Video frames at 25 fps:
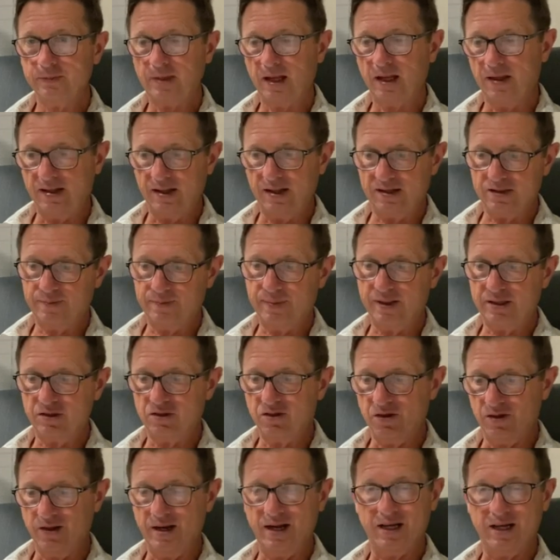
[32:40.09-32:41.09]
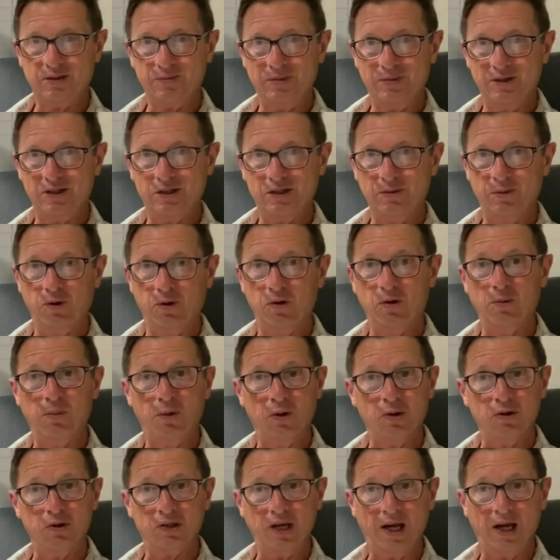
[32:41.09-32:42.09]
And that speaks to the next principle, the
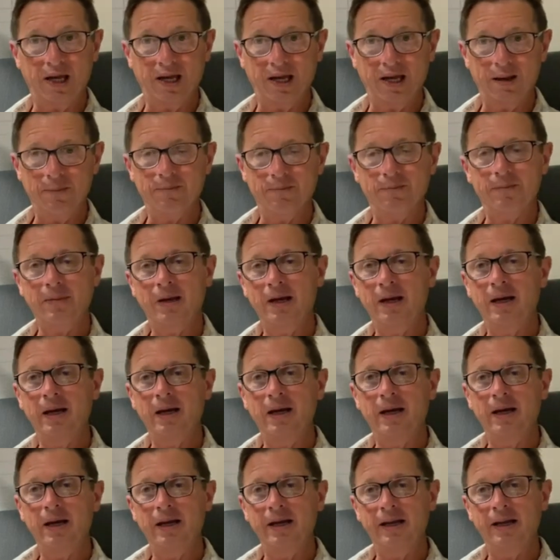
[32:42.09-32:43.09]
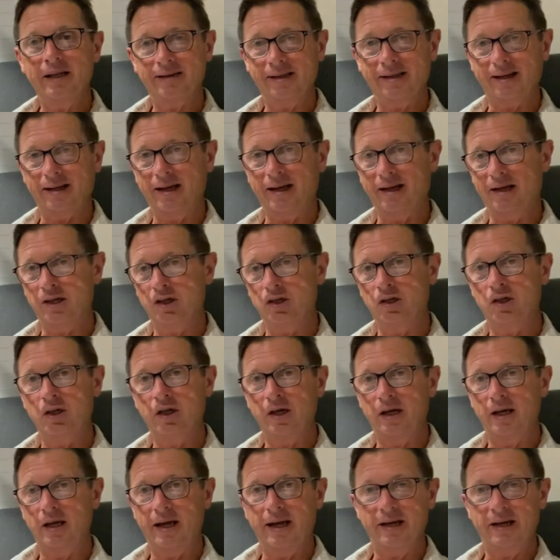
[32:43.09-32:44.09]
bullseye aim. It's like I can
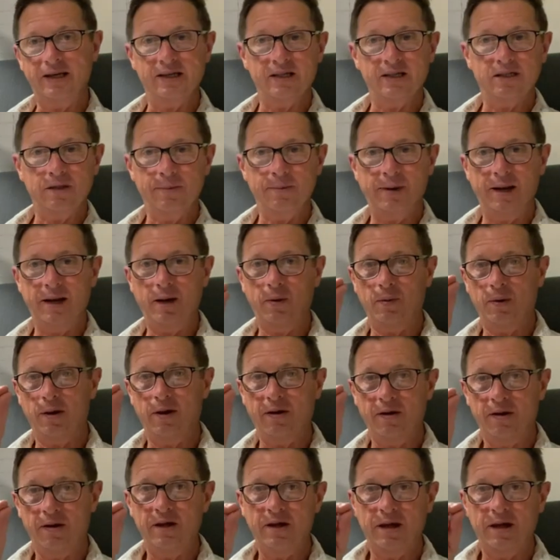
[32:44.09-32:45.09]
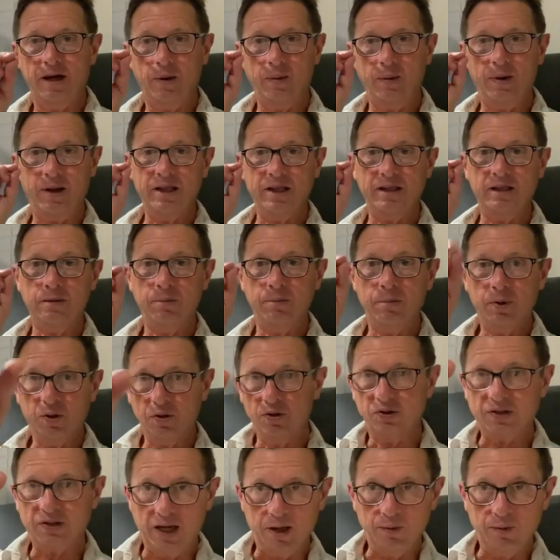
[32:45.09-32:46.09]
anticipate I want to I would hit the
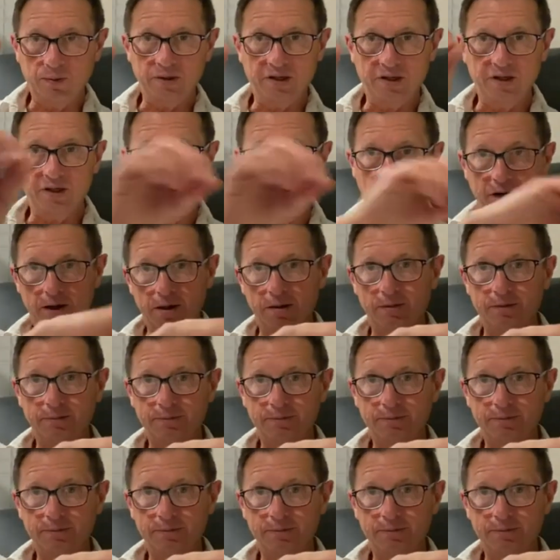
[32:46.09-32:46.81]
bullseye with a dart.